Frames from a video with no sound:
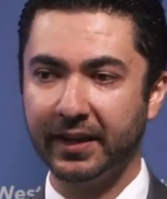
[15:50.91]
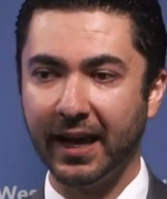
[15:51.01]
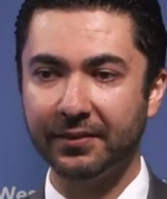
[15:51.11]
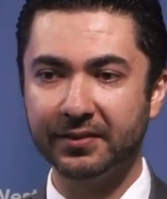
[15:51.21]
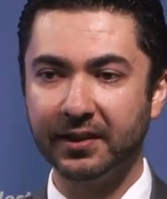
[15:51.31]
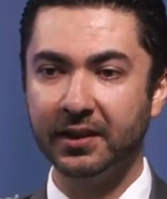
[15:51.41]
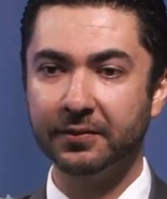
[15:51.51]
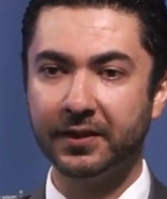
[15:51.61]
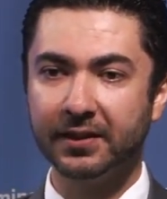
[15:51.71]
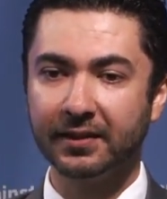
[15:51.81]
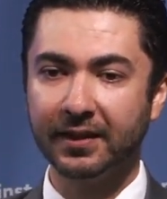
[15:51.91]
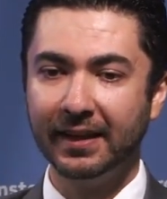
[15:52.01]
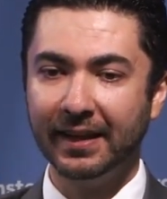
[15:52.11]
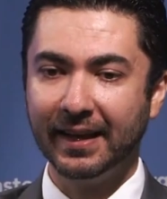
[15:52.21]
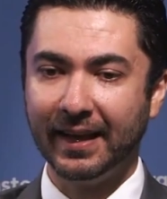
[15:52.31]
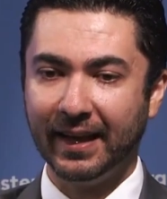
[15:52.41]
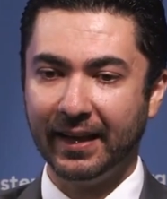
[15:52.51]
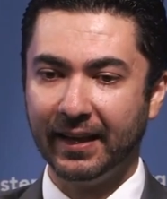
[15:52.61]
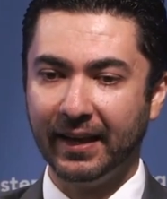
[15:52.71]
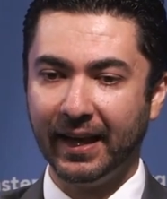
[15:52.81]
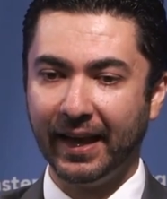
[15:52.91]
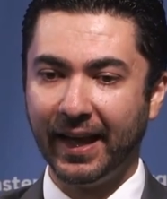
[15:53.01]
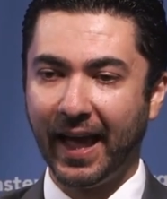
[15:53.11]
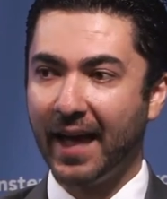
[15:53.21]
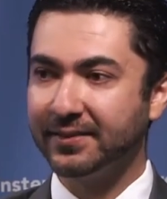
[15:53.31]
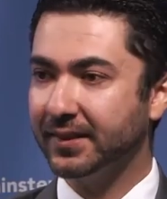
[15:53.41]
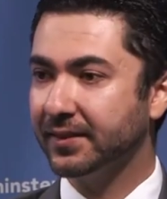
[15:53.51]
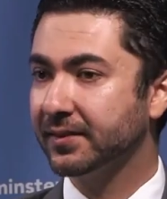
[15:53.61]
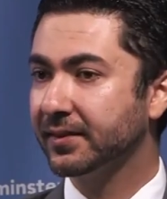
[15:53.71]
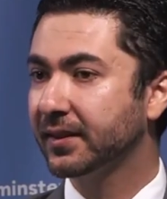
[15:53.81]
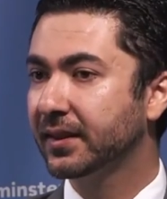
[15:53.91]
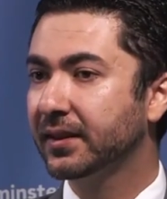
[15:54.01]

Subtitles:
They have significant assets.